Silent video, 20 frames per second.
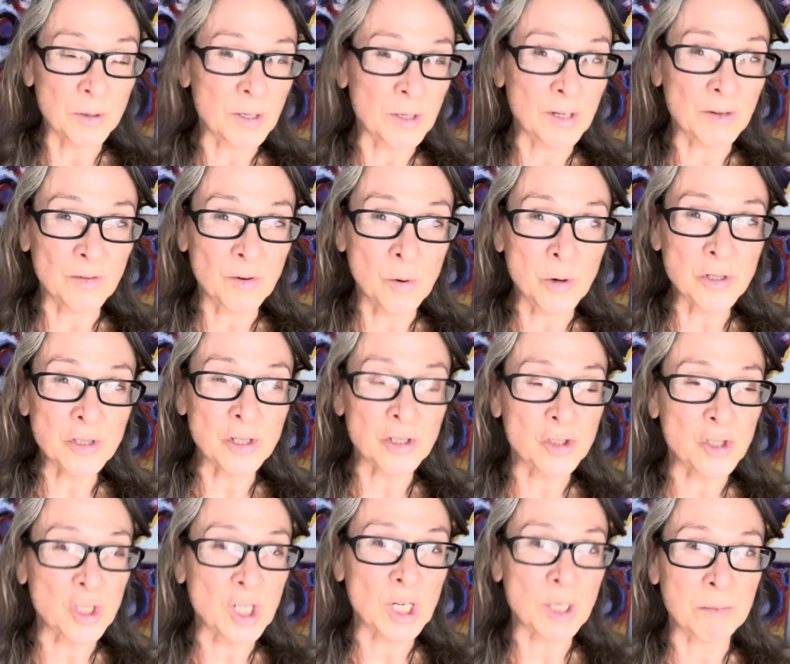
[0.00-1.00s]
and of course it
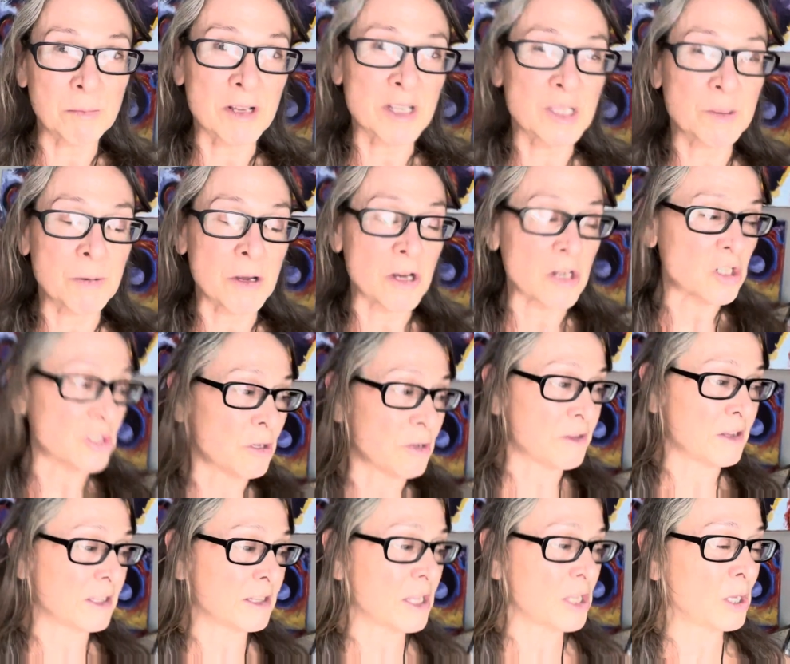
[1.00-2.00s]
should have been a special
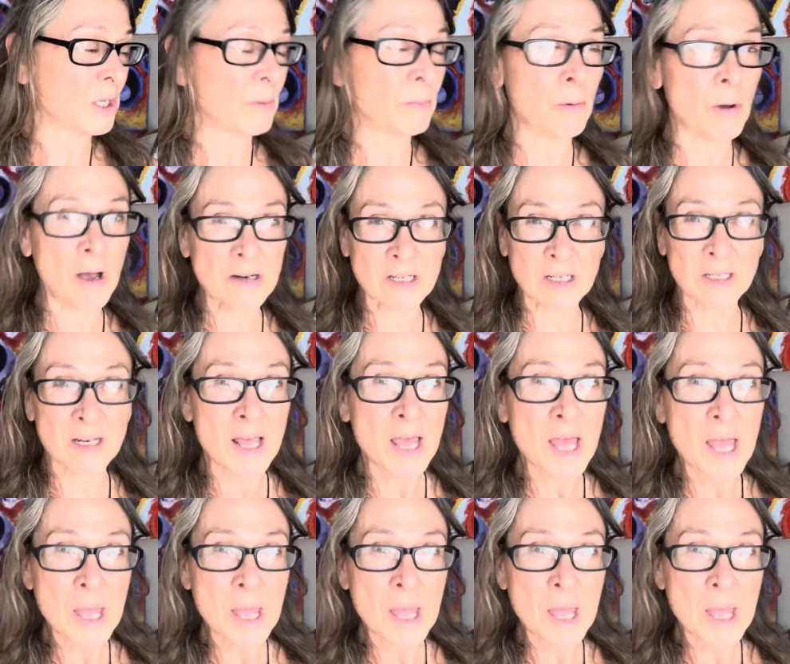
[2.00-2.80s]
thing that you bonded,